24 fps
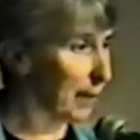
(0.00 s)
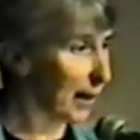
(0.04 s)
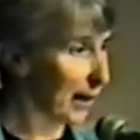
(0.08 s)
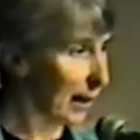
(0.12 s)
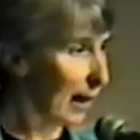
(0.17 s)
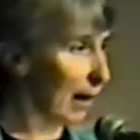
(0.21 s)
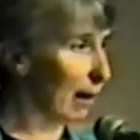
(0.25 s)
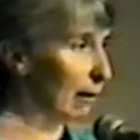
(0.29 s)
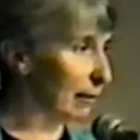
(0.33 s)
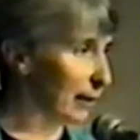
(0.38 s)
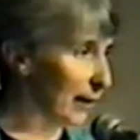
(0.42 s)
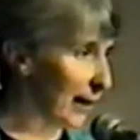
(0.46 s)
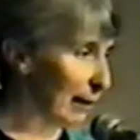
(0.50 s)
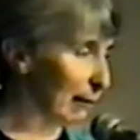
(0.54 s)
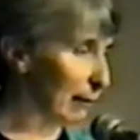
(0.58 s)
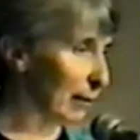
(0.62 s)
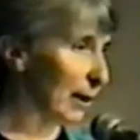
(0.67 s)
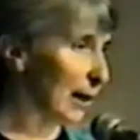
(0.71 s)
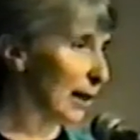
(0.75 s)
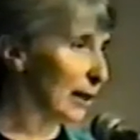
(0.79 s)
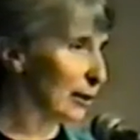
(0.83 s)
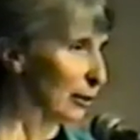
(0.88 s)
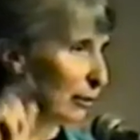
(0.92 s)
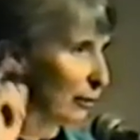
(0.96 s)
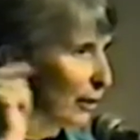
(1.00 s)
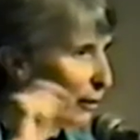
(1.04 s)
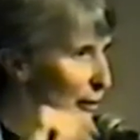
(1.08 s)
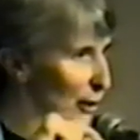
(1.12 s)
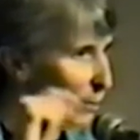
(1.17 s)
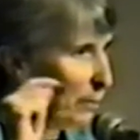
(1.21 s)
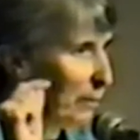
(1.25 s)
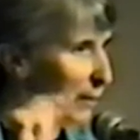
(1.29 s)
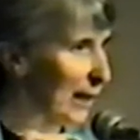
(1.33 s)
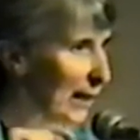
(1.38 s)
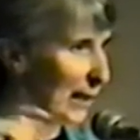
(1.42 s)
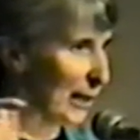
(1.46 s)
All of that. So those
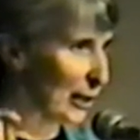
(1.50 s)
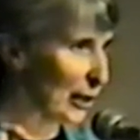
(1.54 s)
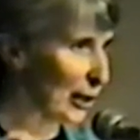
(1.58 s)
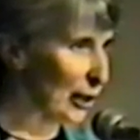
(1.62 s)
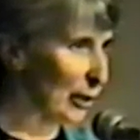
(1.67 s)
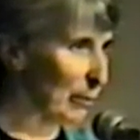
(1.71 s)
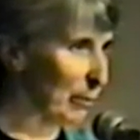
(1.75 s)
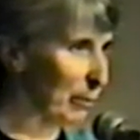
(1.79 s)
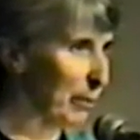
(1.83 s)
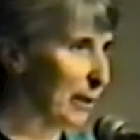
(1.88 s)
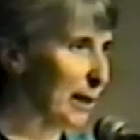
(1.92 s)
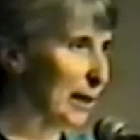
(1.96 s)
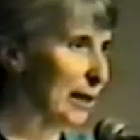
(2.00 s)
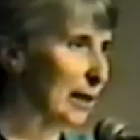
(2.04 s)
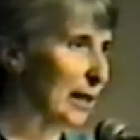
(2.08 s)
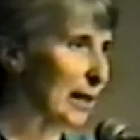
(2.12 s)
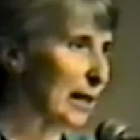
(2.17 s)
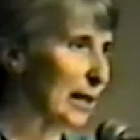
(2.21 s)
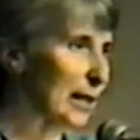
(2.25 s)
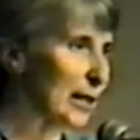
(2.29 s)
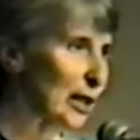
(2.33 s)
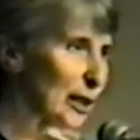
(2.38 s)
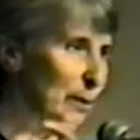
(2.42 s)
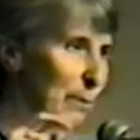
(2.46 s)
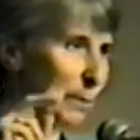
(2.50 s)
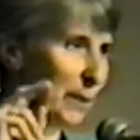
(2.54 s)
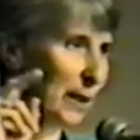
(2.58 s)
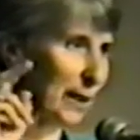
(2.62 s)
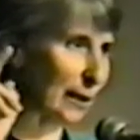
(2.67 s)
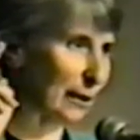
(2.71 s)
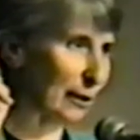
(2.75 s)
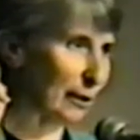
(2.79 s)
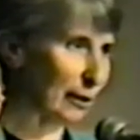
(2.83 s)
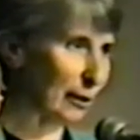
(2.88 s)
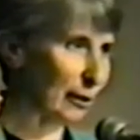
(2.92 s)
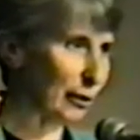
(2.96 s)
monies couldn't be spent
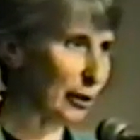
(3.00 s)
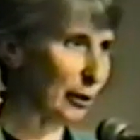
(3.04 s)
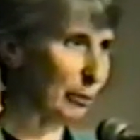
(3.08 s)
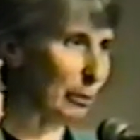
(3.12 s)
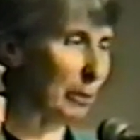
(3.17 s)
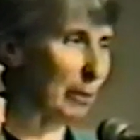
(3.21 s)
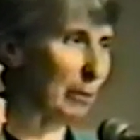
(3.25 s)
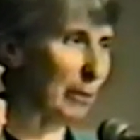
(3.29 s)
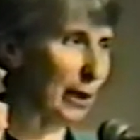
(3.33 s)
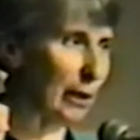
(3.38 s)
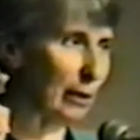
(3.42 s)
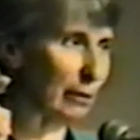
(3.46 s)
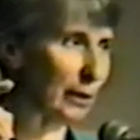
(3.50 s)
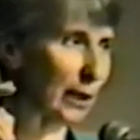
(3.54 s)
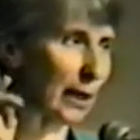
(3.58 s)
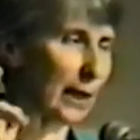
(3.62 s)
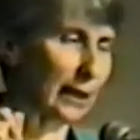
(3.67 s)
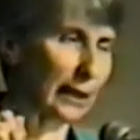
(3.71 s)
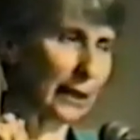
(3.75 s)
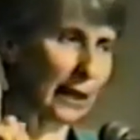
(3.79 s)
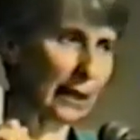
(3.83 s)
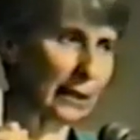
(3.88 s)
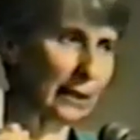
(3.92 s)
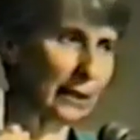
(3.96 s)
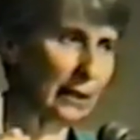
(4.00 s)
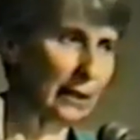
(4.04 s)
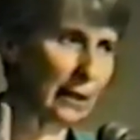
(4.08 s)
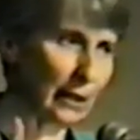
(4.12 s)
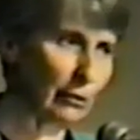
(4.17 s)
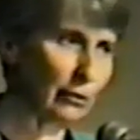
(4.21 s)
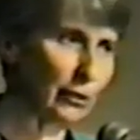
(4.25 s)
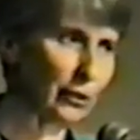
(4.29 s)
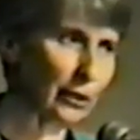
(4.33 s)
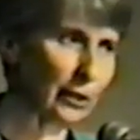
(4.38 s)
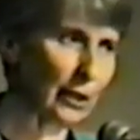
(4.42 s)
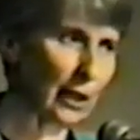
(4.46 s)
to promote. Now, the
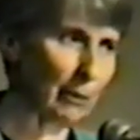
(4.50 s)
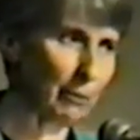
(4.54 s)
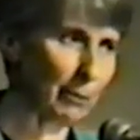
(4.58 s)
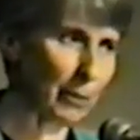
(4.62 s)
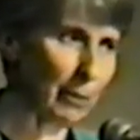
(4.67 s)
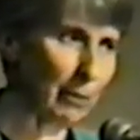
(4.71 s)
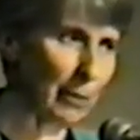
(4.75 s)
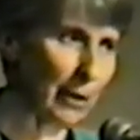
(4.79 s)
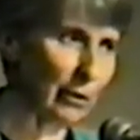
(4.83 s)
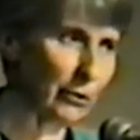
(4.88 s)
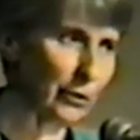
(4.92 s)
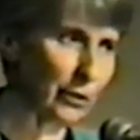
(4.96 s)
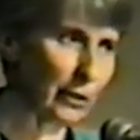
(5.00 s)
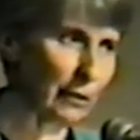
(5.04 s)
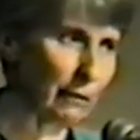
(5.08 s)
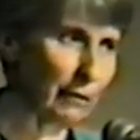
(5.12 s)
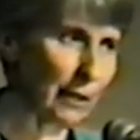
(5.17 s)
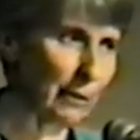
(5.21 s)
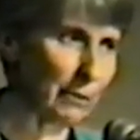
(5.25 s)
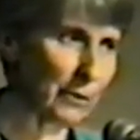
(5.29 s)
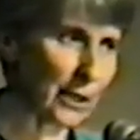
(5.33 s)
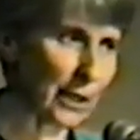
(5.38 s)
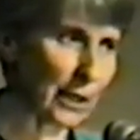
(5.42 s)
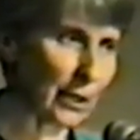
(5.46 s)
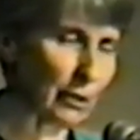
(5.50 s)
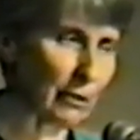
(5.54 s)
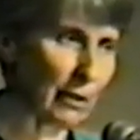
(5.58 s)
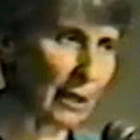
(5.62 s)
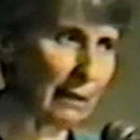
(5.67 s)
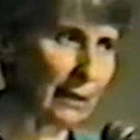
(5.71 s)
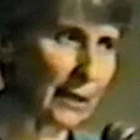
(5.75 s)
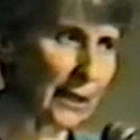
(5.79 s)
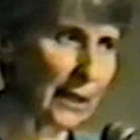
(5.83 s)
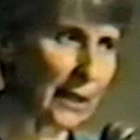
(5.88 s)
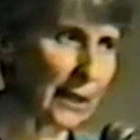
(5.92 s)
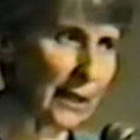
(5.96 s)
notion of promotion of
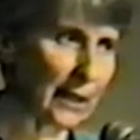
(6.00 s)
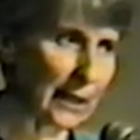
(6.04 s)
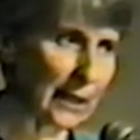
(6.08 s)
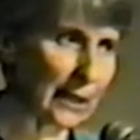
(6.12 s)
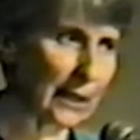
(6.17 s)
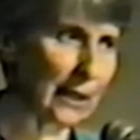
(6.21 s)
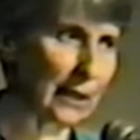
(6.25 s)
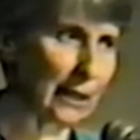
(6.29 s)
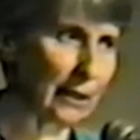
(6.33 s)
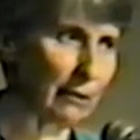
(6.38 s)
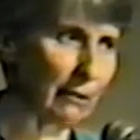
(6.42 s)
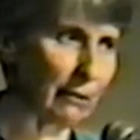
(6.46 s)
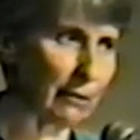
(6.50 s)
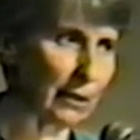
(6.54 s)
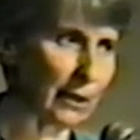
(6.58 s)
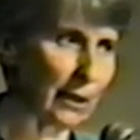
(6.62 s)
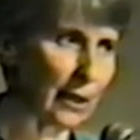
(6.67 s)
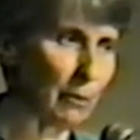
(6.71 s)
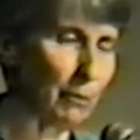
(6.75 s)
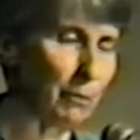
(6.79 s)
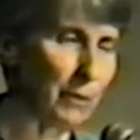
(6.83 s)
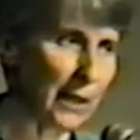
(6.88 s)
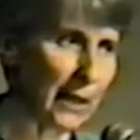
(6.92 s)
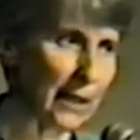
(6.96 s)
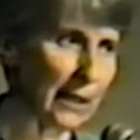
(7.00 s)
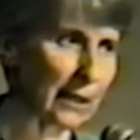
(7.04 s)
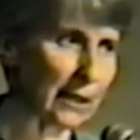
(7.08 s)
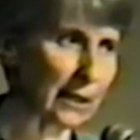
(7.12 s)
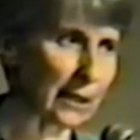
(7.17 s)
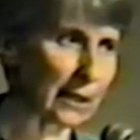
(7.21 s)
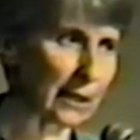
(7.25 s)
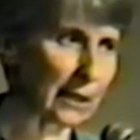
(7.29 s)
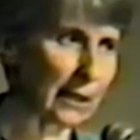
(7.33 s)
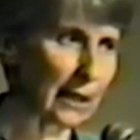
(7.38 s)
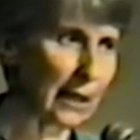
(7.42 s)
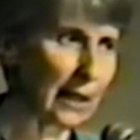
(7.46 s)
homosexuality in this country
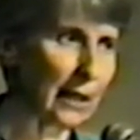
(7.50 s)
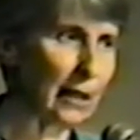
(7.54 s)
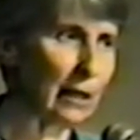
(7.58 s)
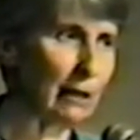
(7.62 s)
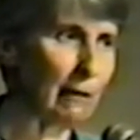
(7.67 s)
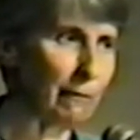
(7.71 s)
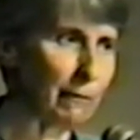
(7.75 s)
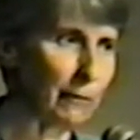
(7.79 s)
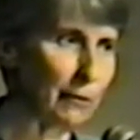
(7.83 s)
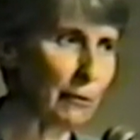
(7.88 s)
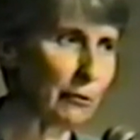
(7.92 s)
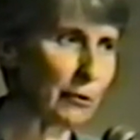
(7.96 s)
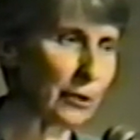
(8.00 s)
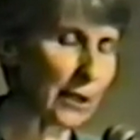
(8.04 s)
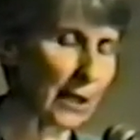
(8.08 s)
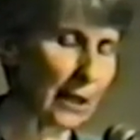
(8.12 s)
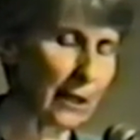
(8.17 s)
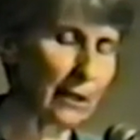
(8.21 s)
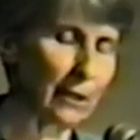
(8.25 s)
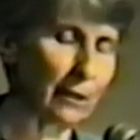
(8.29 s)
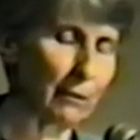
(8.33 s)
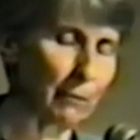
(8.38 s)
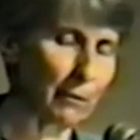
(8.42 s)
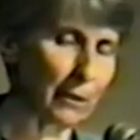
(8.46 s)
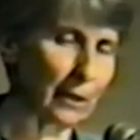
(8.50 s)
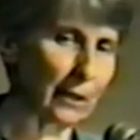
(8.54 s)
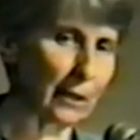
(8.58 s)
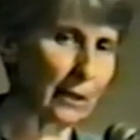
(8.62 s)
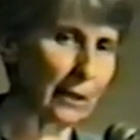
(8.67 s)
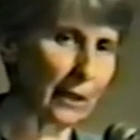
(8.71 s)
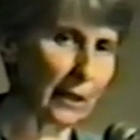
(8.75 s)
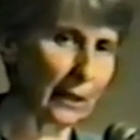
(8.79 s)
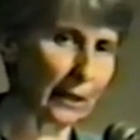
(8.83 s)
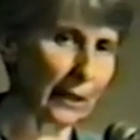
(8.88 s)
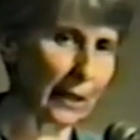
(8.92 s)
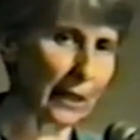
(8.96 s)
means if you say the
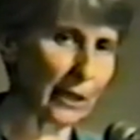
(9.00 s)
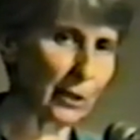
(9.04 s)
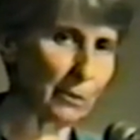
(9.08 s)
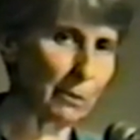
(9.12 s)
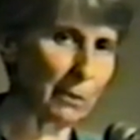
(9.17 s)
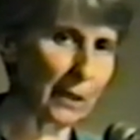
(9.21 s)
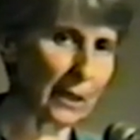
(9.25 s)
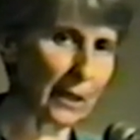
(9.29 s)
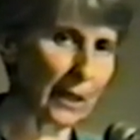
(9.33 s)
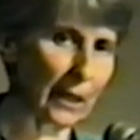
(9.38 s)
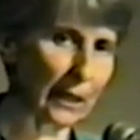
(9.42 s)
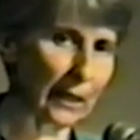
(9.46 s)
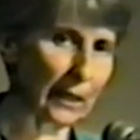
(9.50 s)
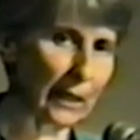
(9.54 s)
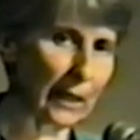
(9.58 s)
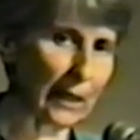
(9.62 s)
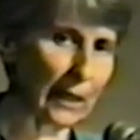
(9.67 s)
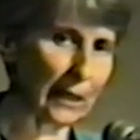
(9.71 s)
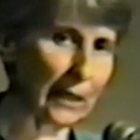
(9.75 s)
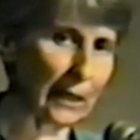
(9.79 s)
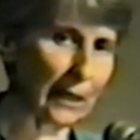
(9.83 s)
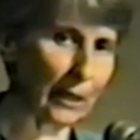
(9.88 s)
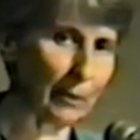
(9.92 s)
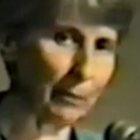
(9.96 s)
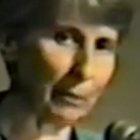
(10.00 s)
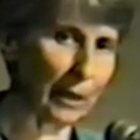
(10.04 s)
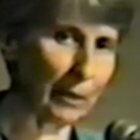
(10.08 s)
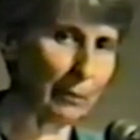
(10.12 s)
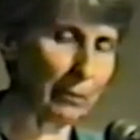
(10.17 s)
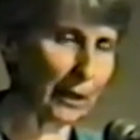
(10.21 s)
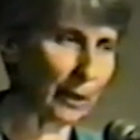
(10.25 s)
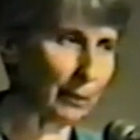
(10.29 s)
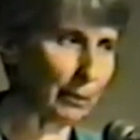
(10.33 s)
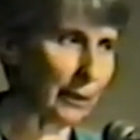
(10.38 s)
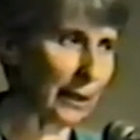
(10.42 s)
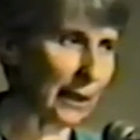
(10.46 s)
word lesbian and gay in a
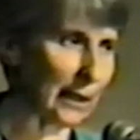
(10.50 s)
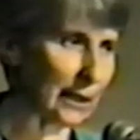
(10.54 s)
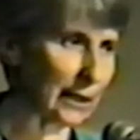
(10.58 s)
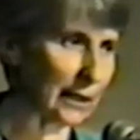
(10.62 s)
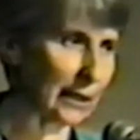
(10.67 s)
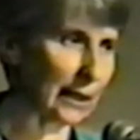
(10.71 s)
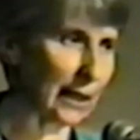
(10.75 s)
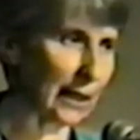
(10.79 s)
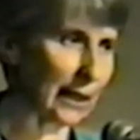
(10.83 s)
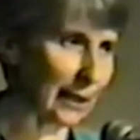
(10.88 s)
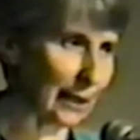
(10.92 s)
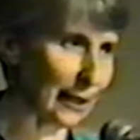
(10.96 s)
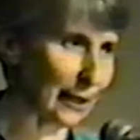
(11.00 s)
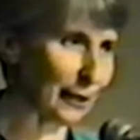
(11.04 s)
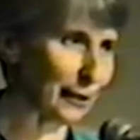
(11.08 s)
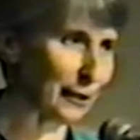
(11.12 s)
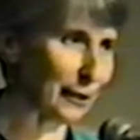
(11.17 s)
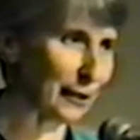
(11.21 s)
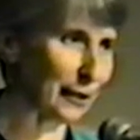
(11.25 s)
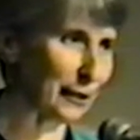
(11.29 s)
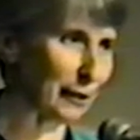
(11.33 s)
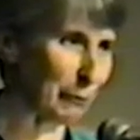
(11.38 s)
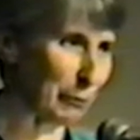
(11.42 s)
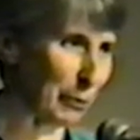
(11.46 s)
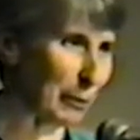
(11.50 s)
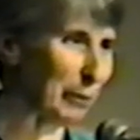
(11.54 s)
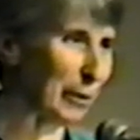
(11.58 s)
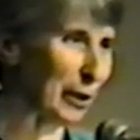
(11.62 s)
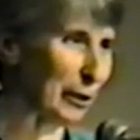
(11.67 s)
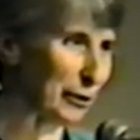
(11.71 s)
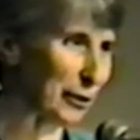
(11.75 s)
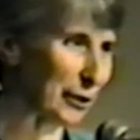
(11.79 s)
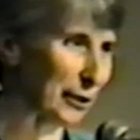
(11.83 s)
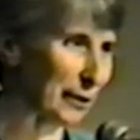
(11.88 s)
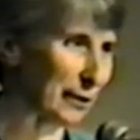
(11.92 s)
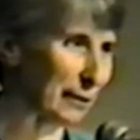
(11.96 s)
public place, that is the promotion